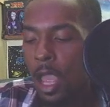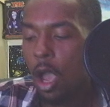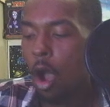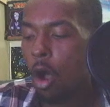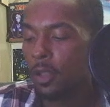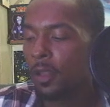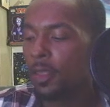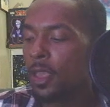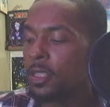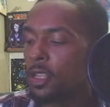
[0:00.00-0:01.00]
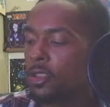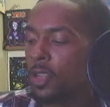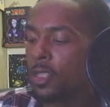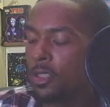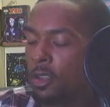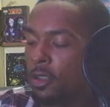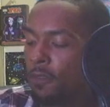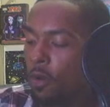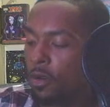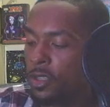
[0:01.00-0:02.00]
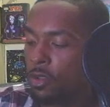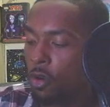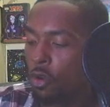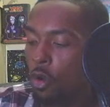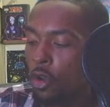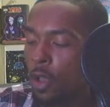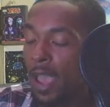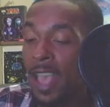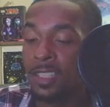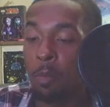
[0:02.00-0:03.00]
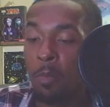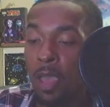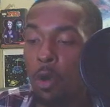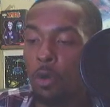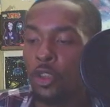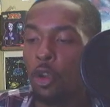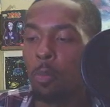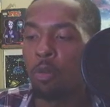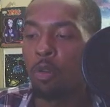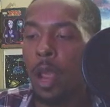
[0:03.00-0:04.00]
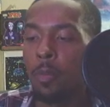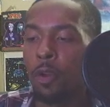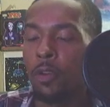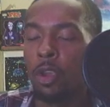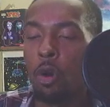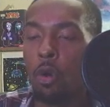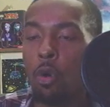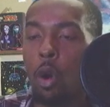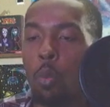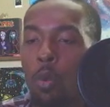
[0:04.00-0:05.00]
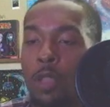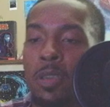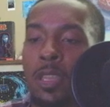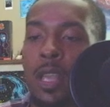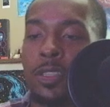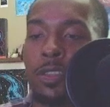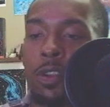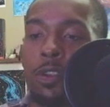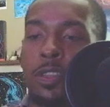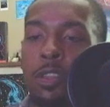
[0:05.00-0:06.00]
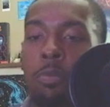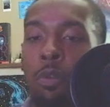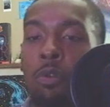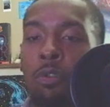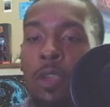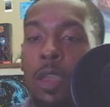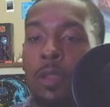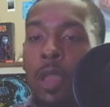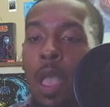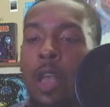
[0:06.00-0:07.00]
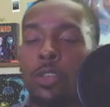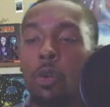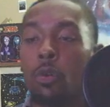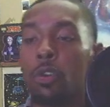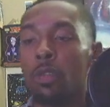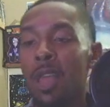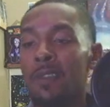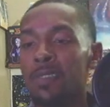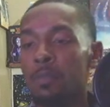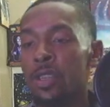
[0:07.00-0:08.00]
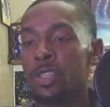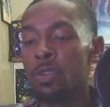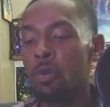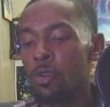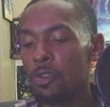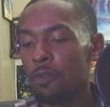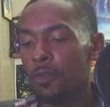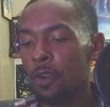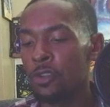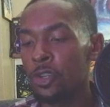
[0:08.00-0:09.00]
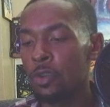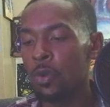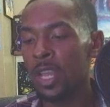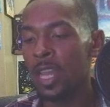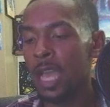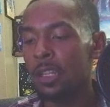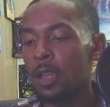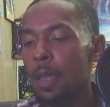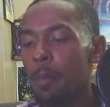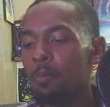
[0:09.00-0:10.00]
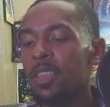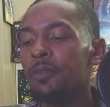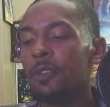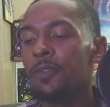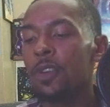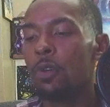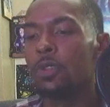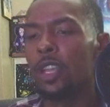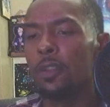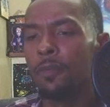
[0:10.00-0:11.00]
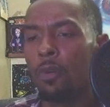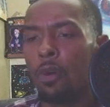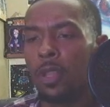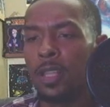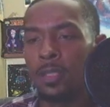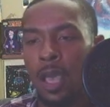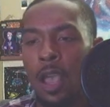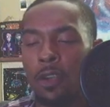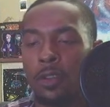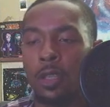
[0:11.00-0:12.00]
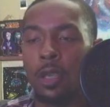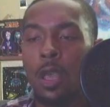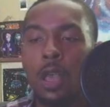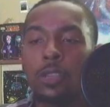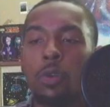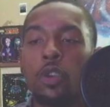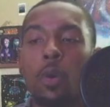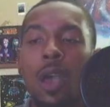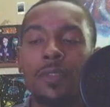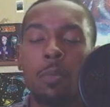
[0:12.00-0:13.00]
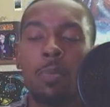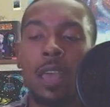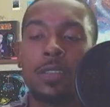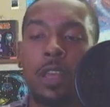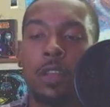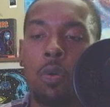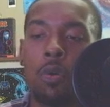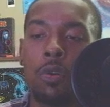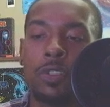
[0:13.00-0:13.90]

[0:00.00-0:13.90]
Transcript: all of the things that you're necessarily focused on, or as a male, your primary goal would be necessarily to procreate. So your life's mission or your virtue cannot be fulfilled in full entirety. So you'll have to pass that on to